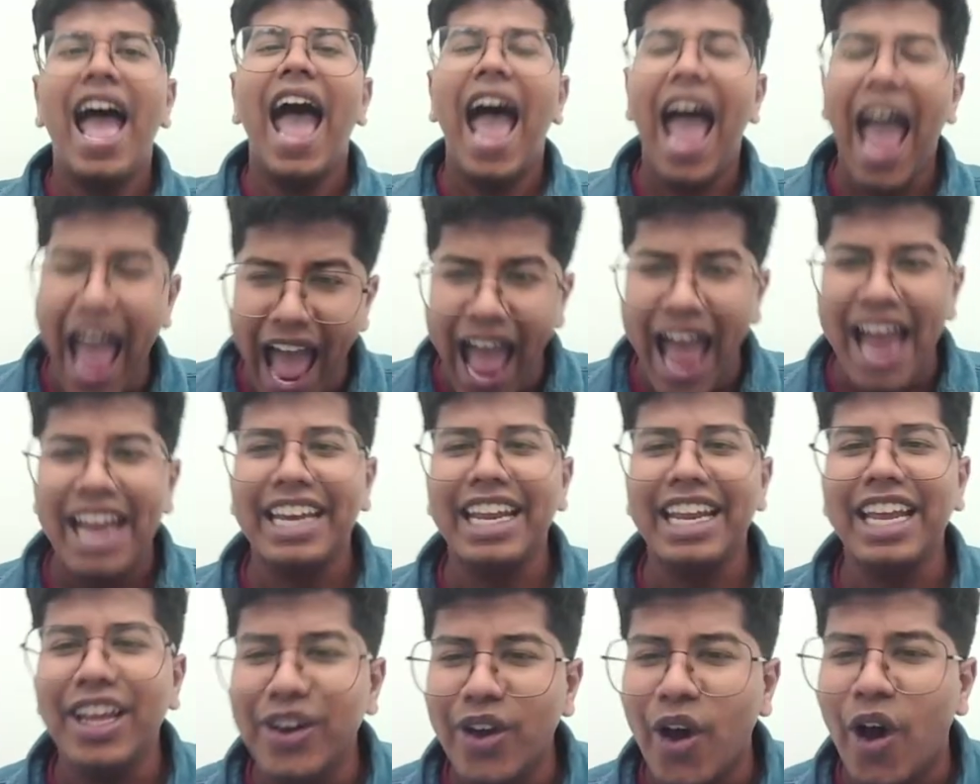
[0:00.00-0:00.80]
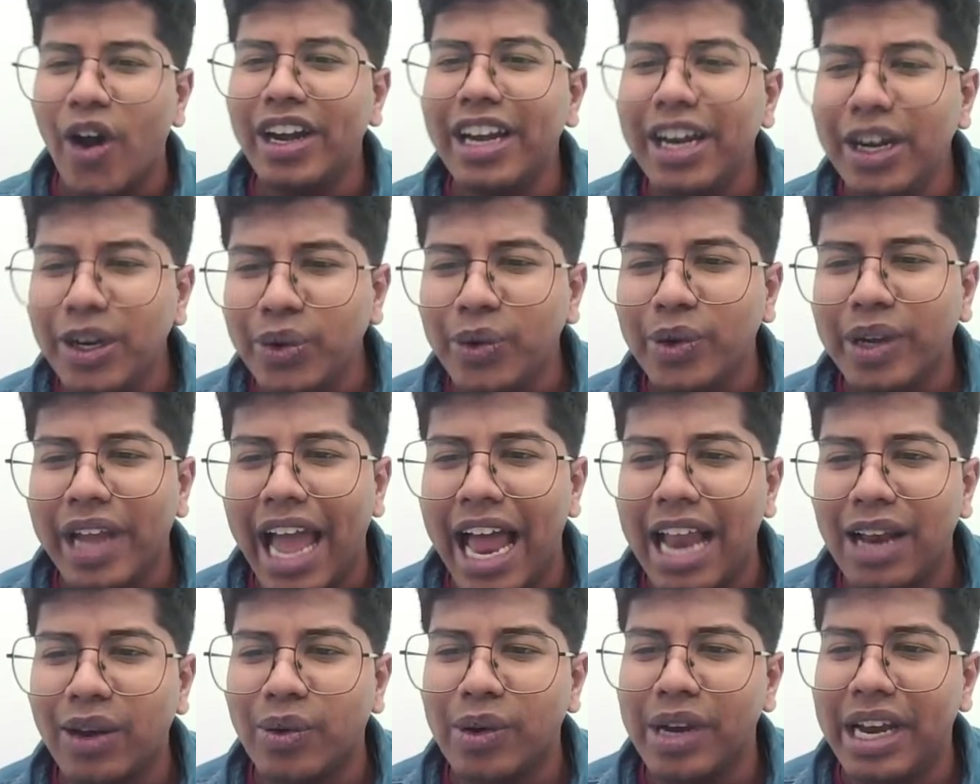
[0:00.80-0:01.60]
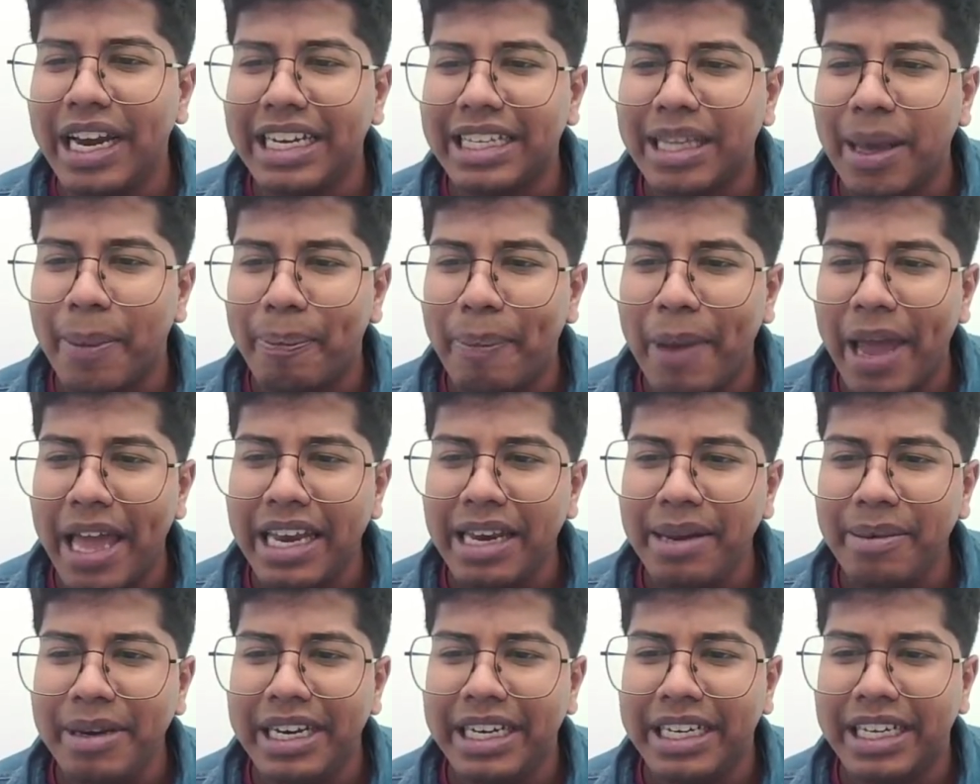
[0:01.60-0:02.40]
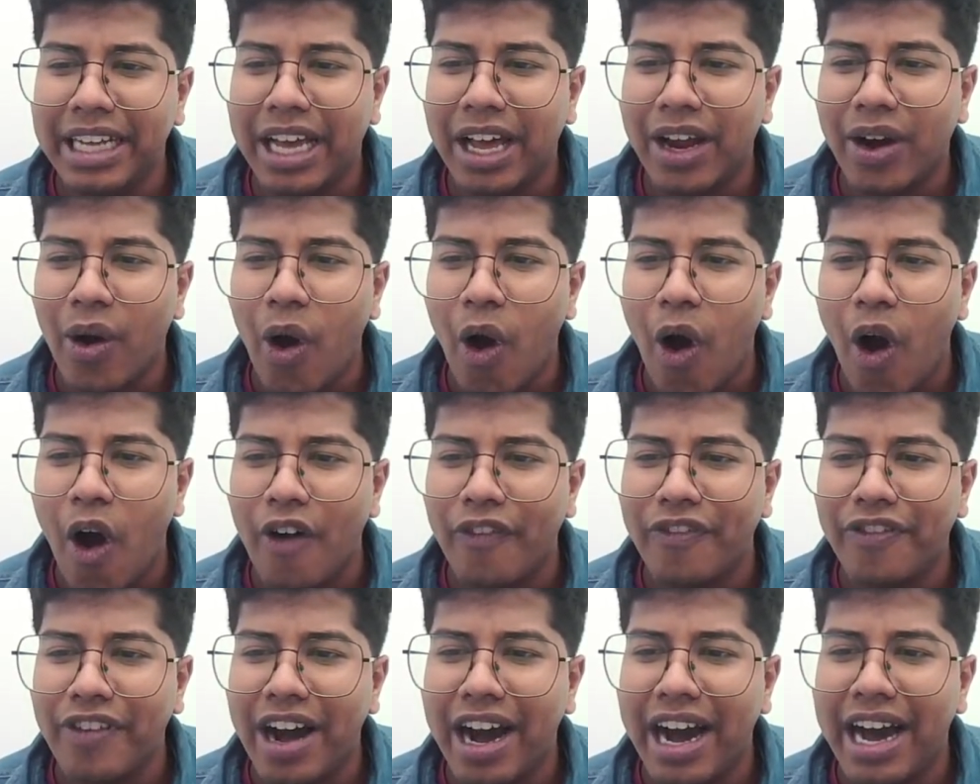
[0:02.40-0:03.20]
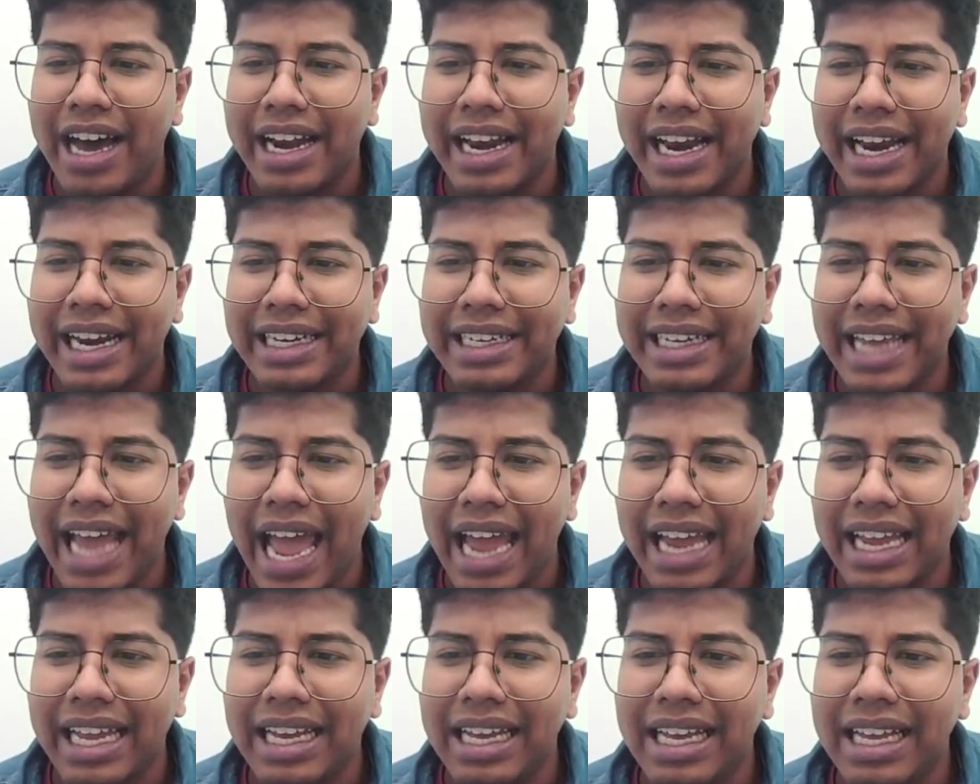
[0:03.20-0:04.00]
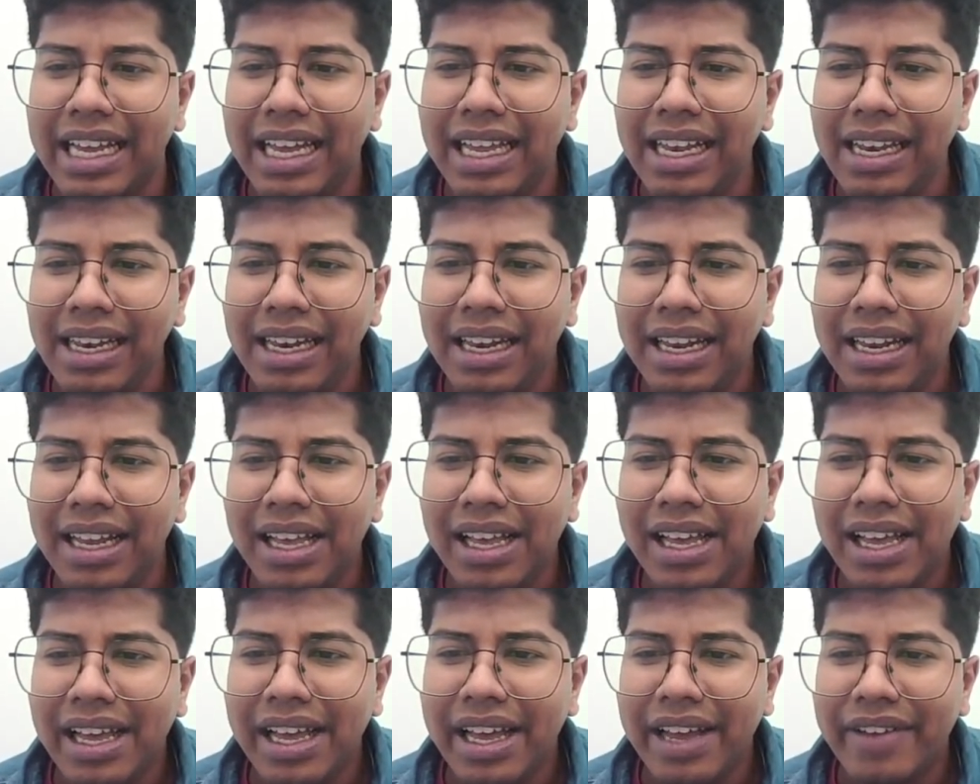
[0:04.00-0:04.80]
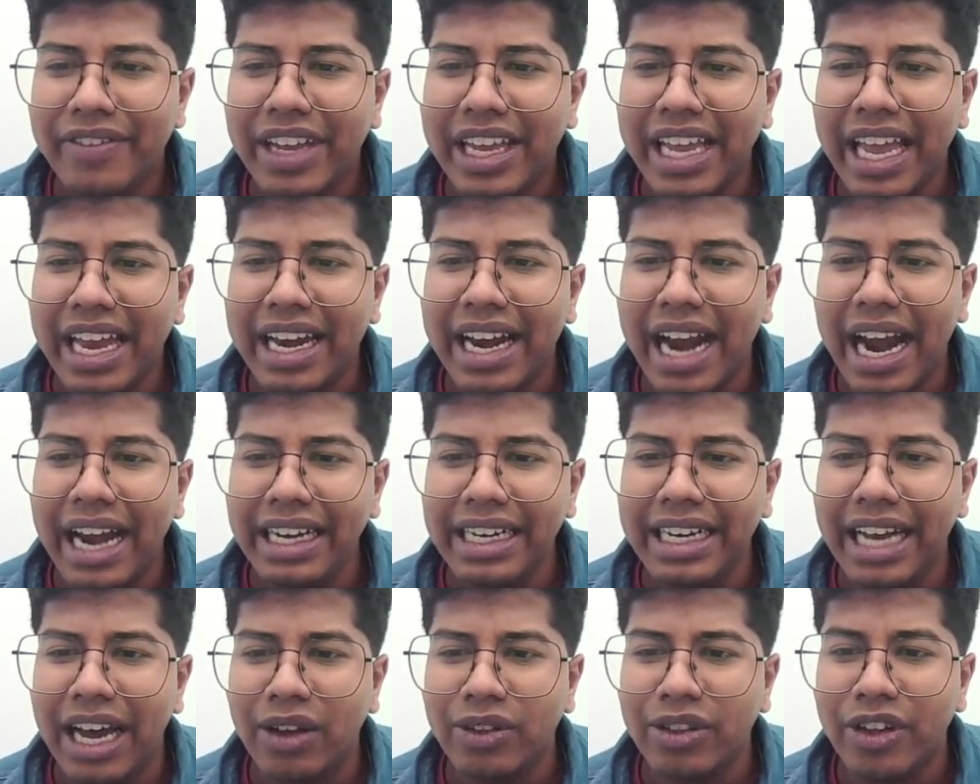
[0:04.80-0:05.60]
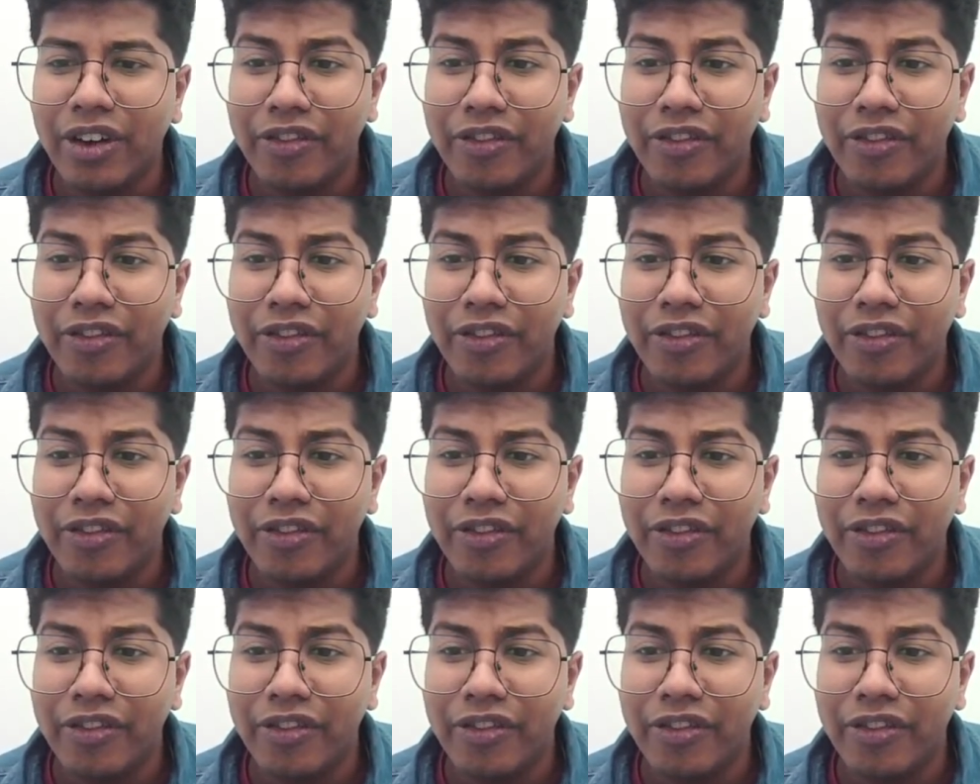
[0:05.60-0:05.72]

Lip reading: And in order to calculate the perimeter of a rectangle, we can write down the